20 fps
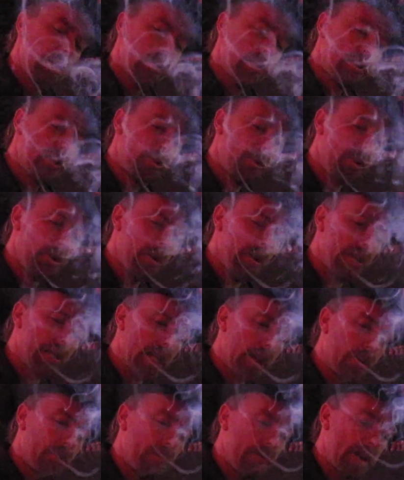So anyways,
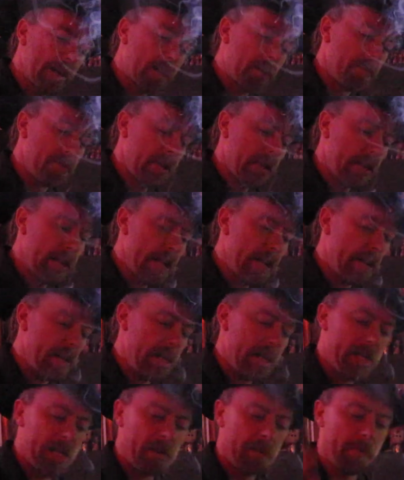I would recommend that
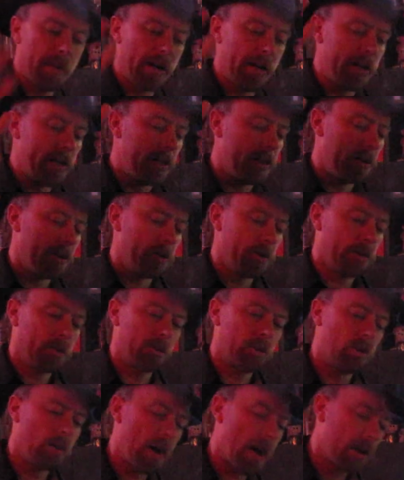anybody, you know, to
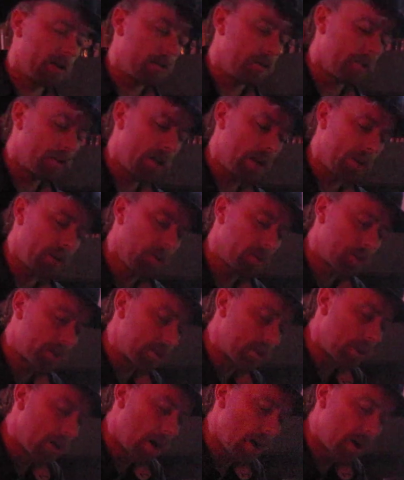go out and those
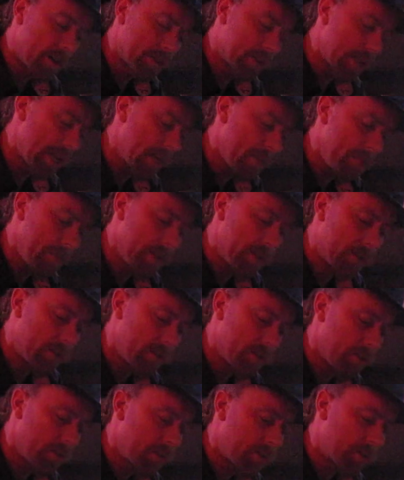cigars that I
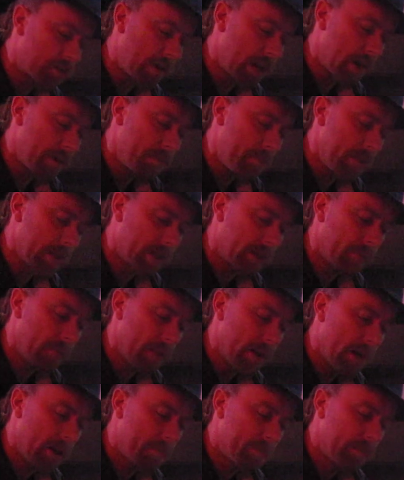mentioned, just try to pick them
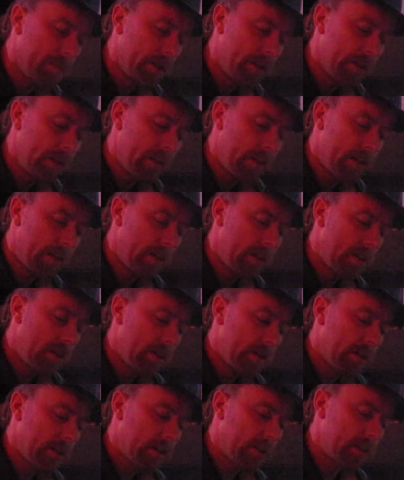up.
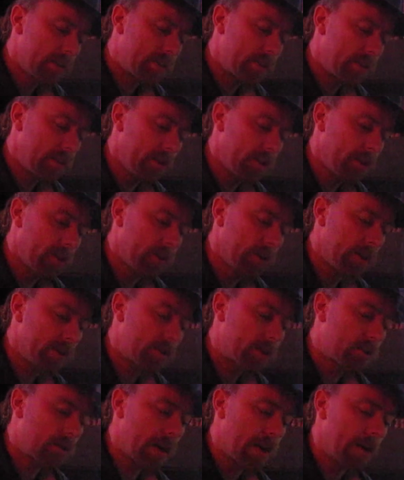Let's
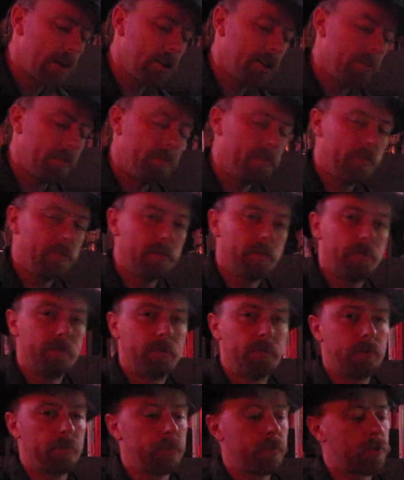try to
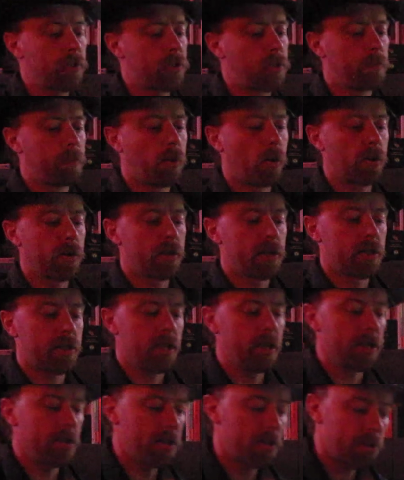support this
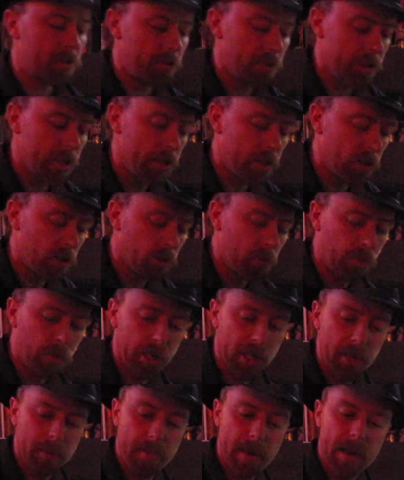industry, you know,
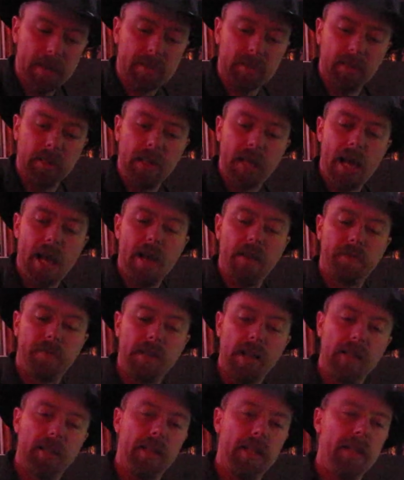bring it back to life,
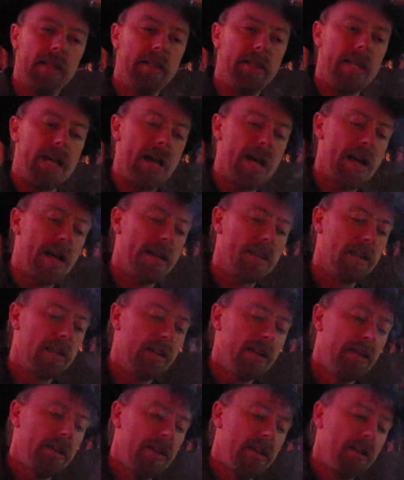not let it die,
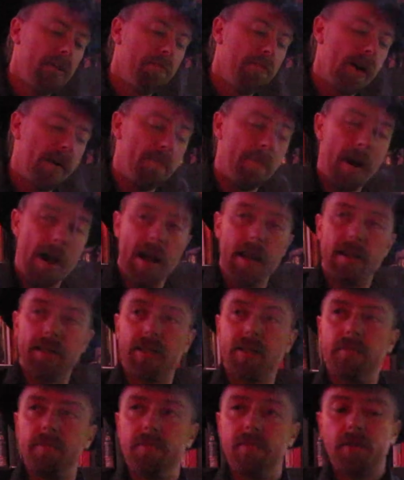by buying
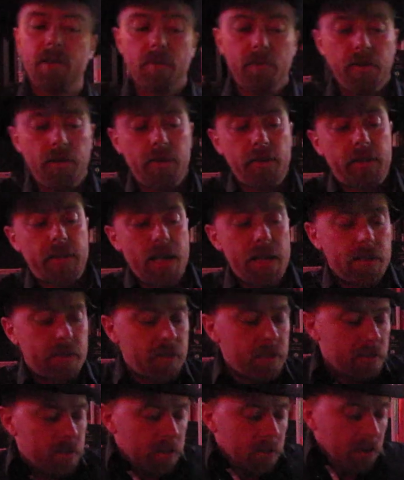some of their
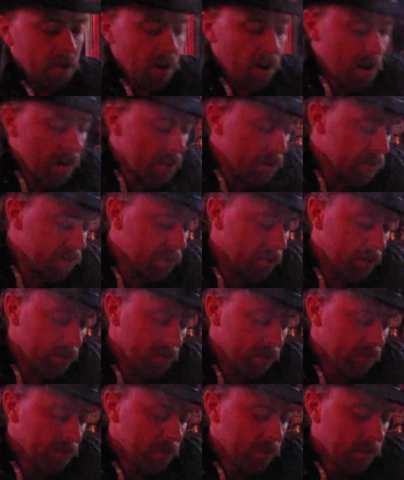tasty cigars, you know.